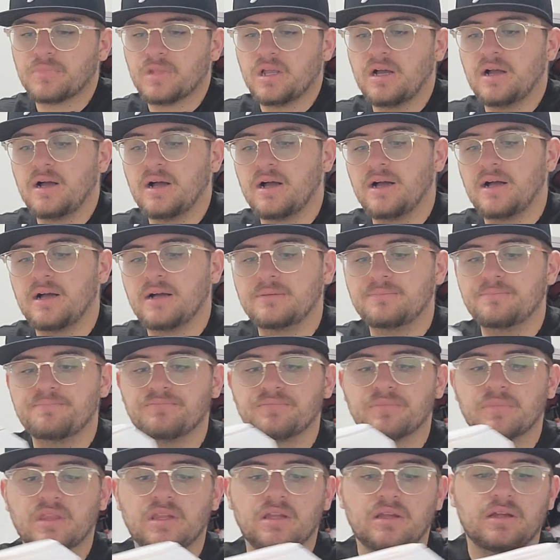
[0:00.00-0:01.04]

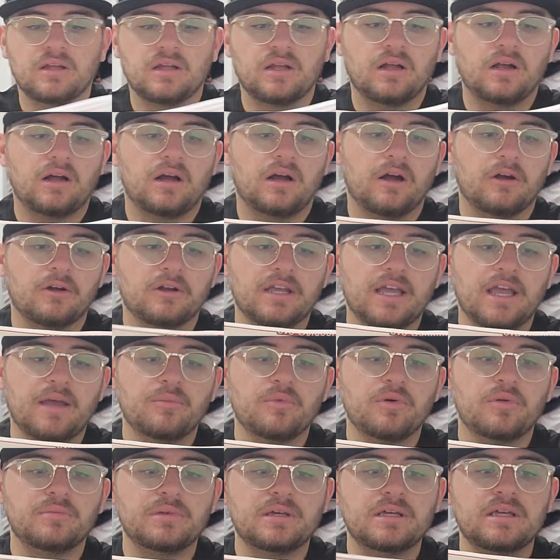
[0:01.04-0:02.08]
Our game
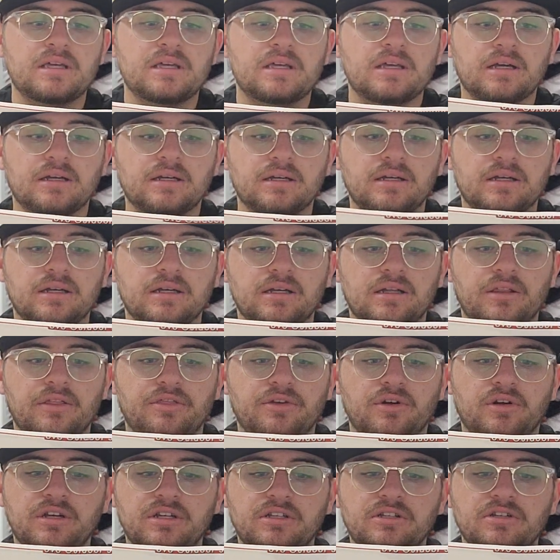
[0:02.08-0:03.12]
will be
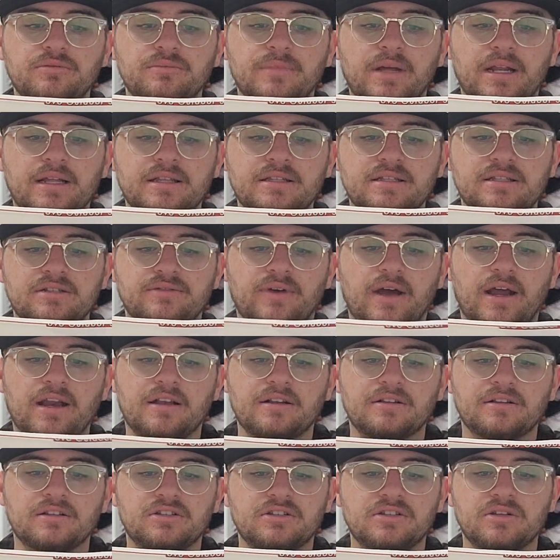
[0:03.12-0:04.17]
32 minutes divided
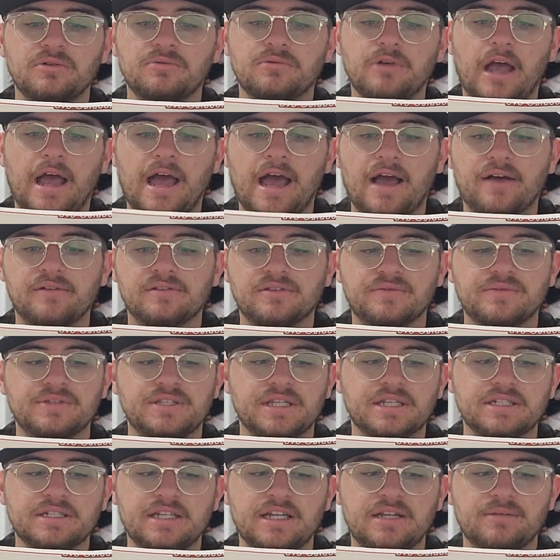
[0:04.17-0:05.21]
into 2 halves of
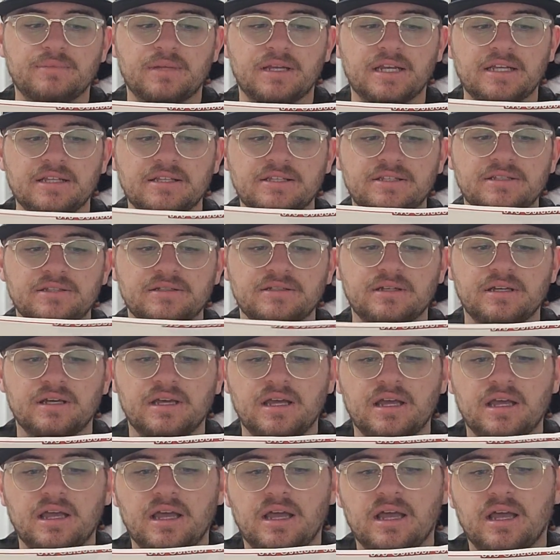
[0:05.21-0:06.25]
16 minutes.
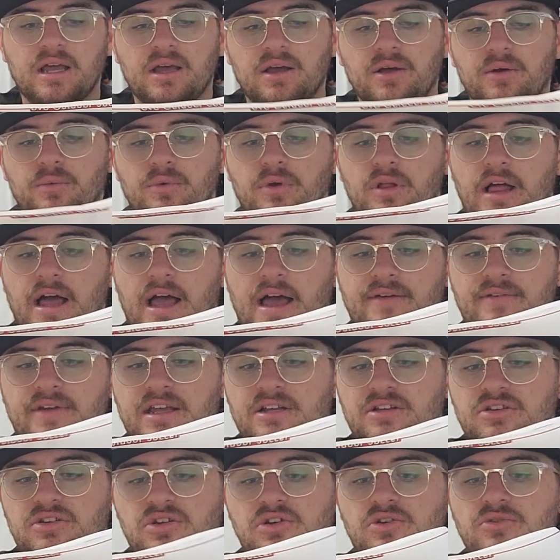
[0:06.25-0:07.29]
We'll have
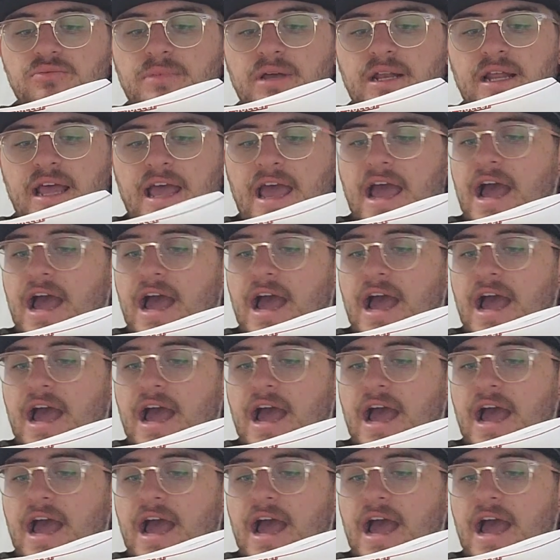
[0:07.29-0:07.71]
a 2-minute